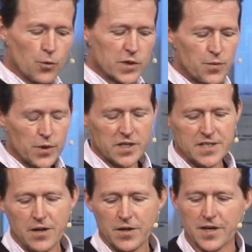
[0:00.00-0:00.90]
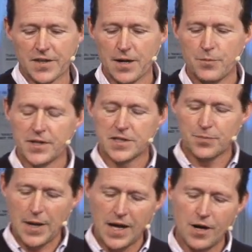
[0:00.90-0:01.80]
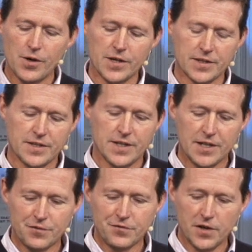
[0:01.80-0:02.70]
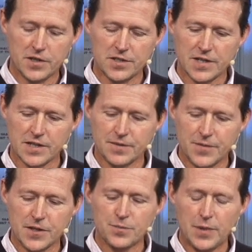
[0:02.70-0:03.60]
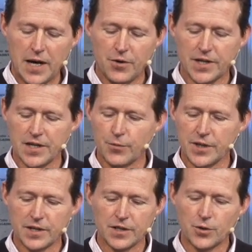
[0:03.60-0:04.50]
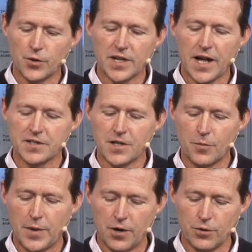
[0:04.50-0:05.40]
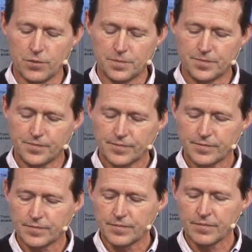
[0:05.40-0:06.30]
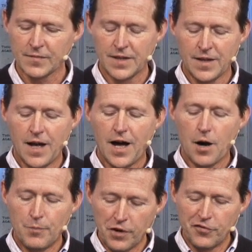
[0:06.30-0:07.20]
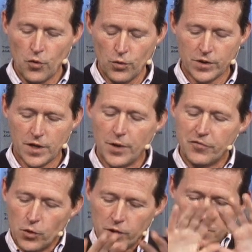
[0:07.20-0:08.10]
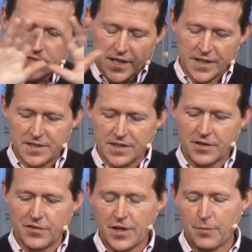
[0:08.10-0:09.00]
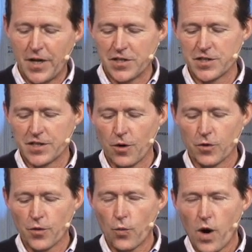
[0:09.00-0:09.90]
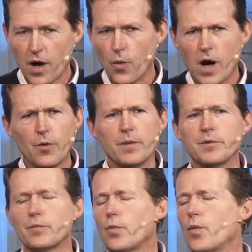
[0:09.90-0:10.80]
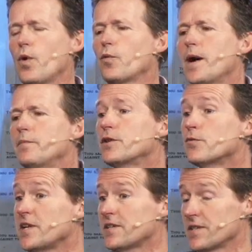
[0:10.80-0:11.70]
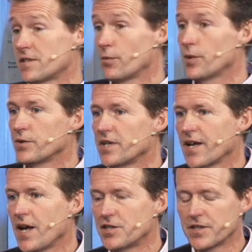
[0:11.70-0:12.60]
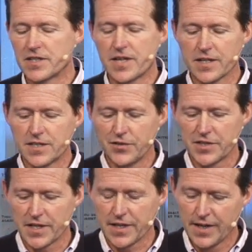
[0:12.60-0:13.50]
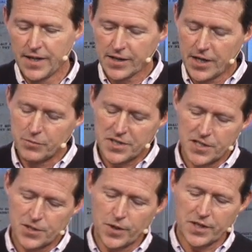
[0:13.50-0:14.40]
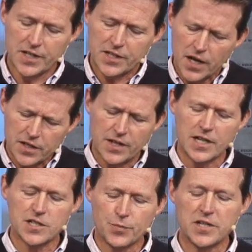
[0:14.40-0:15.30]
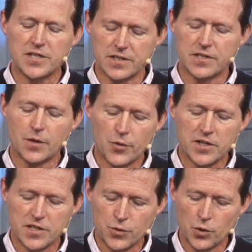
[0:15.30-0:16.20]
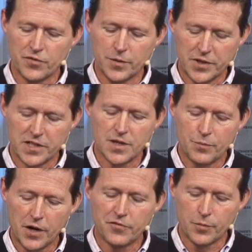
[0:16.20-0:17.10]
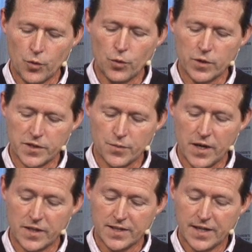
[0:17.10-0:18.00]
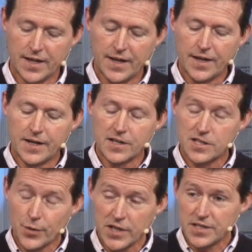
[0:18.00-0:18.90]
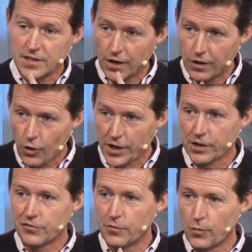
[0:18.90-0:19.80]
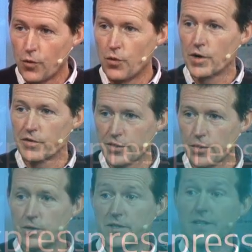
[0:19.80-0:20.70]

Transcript: always works out like that, but there's power in fasting. There's power here. We ignore it at our peril. Above all those things that I've mentioned along the why, what might be the reasons that we would engage in this activity, comes this one. And it kind of expresses and summarizes all of them, but it's above all as well. It expresses a longing for more of God